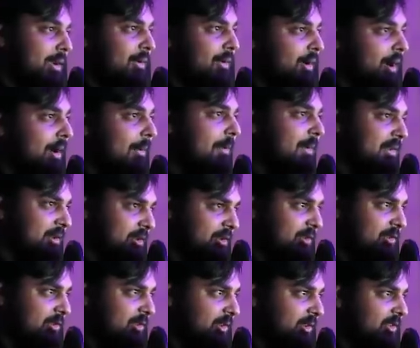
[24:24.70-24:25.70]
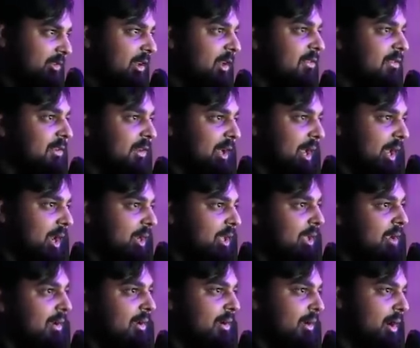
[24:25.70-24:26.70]
your competition, success at
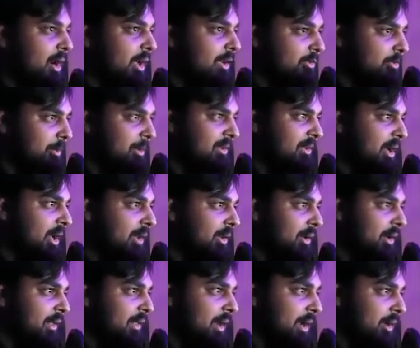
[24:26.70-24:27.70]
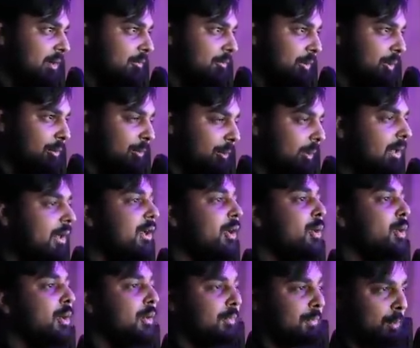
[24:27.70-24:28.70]
any cost mentality that can feel really
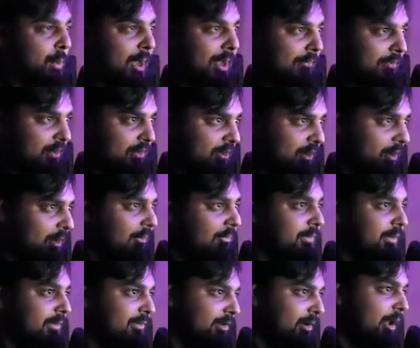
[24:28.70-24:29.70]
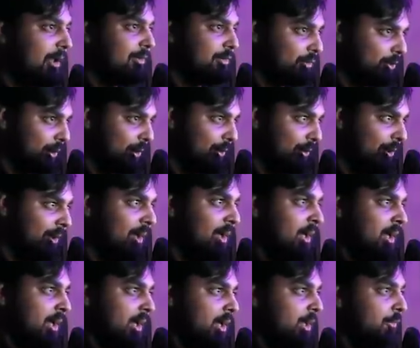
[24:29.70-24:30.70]
good if you have a ton of testosterone,
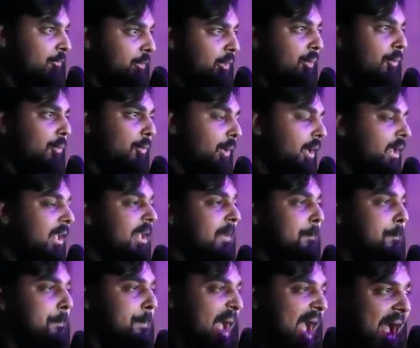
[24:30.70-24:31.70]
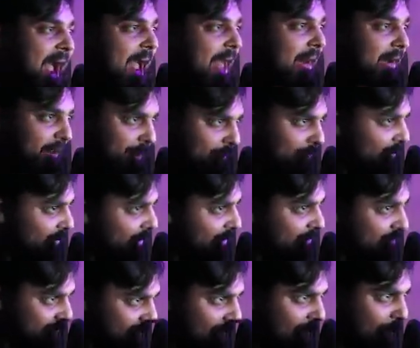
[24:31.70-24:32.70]
can feel really bad if you
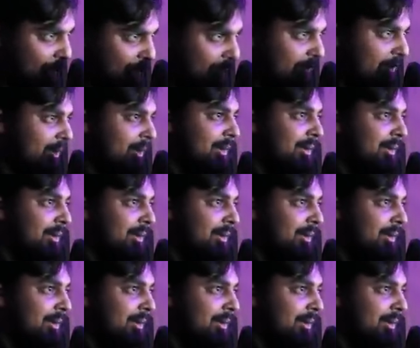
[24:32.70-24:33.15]
don't.